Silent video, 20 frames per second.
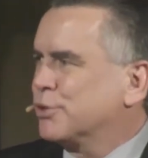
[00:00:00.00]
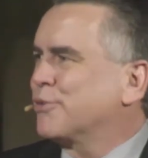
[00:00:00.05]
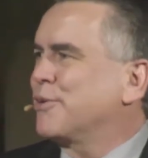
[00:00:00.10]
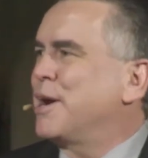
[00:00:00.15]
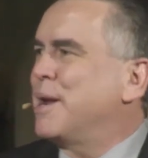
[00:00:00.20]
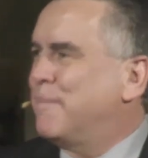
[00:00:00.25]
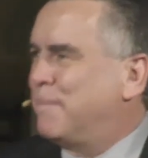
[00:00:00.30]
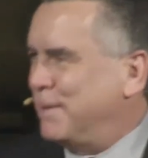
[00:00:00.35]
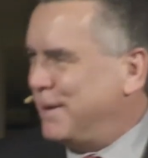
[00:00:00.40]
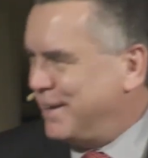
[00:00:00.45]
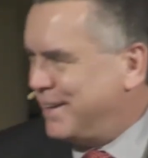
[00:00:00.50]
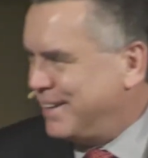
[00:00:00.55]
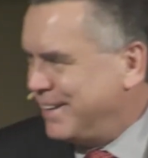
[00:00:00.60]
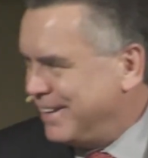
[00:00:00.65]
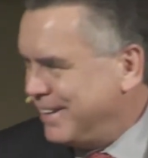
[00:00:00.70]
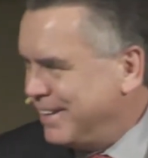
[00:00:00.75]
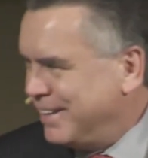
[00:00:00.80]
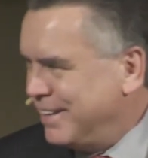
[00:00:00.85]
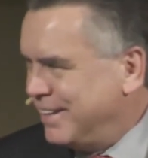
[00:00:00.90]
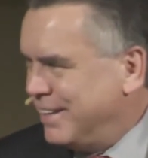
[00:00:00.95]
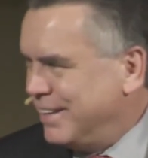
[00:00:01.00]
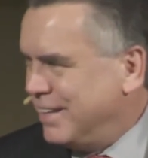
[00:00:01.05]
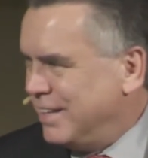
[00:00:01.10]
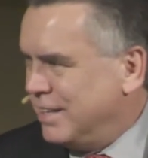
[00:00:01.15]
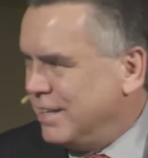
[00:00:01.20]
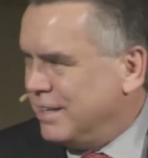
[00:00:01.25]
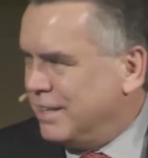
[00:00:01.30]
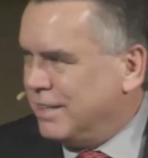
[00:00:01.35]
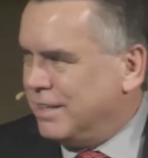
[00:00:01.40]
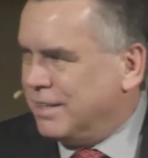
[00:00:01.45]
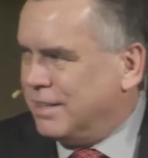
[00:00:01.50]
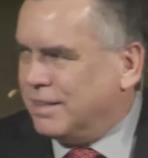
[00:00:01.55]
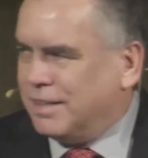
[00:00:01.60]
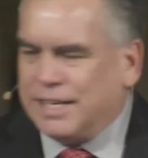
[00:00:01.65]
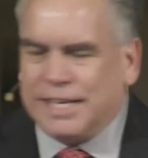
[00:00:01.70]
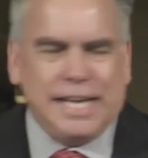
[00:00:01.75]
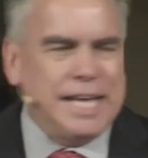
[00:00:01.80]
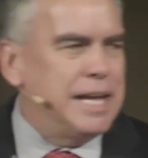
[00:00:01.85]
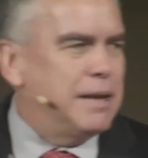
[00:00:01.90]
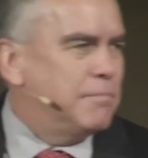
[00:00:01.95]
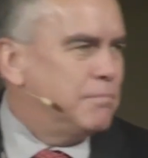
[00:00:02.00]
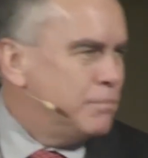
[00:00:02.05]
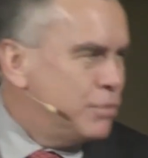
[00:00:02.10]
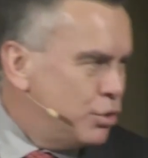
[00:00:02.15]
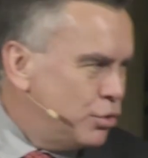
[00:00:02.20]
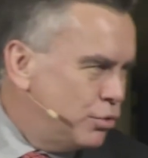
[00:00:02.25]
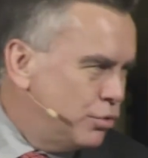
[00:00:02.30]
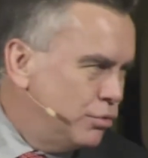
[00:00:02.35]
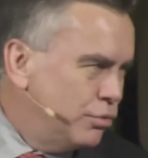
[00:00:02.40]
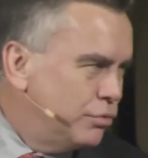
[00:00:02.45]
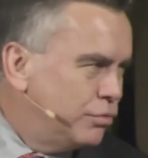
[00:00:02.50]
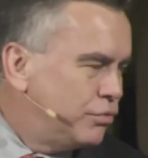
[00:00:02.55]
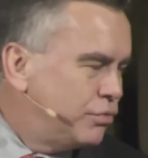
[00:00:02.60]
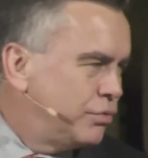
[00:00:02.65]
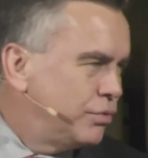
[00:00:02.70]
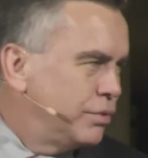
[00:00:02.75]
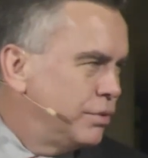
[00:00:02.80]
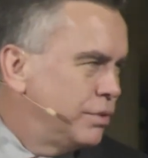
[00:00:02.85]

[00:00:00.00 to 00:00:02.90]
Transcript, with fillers: cramping. They can't move.